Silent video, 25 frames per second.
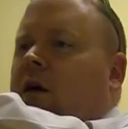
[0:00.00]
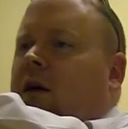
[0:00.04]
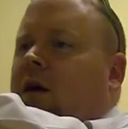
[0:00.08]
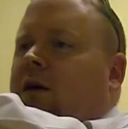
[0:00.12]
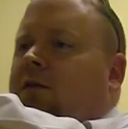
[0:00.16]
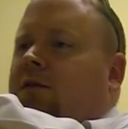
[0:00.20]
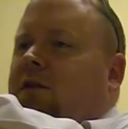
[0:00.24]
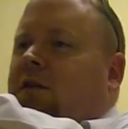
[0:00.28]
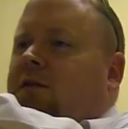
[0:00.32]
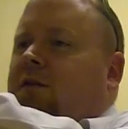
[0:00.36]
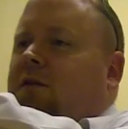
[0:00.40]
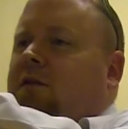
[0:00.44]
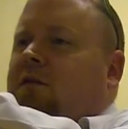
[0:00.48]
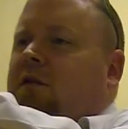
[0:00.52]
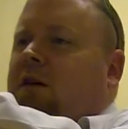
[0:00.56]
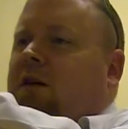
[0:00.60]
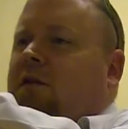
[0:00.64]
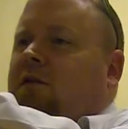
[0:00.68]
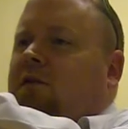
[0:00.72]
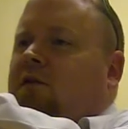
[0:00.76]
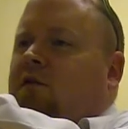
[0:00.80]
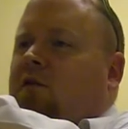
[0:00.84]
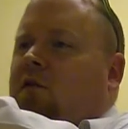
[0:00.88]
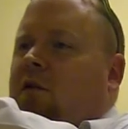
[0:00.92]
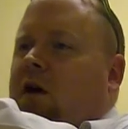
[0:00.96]
even if it
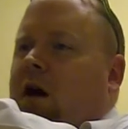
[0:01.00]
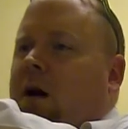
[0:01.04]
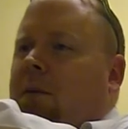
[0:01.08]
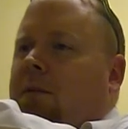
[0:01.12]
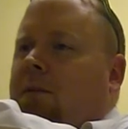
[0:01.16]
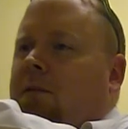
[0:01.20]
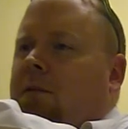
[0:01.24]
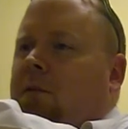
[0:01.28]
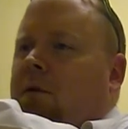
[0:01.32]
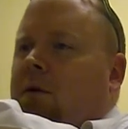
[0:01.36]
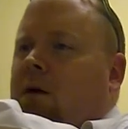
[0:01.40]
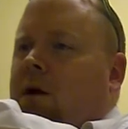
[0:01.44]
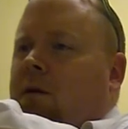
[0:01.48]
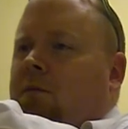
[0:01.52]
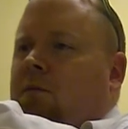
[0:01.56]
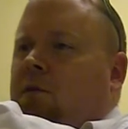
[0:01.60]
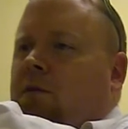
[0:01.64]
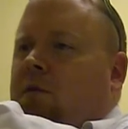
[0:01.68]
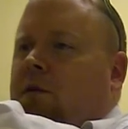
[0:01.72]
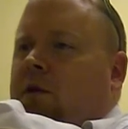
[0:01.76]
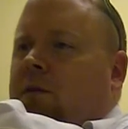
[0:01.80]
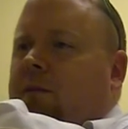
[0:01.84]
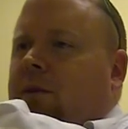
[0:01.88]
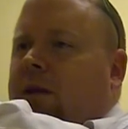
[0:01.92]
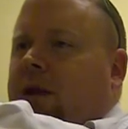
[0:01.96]
tastes crap, I'm not
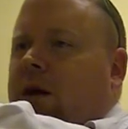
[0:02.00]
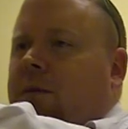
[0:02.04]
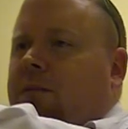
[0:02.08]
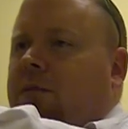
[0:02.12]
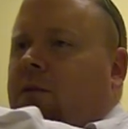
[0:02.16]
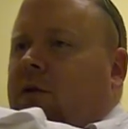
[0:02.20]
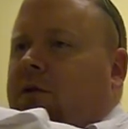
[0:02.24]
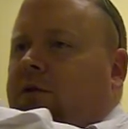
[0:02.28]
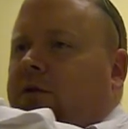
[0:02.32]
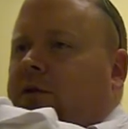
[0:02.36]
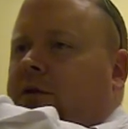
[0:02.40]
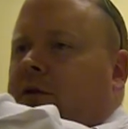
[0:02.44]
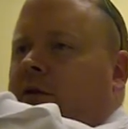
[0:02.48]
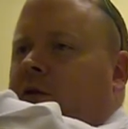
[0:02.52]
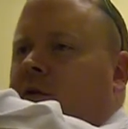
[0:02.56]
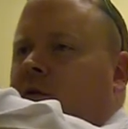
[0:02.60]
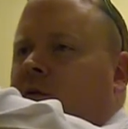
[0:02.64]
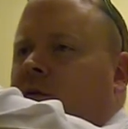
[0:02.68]
going to be that bothered.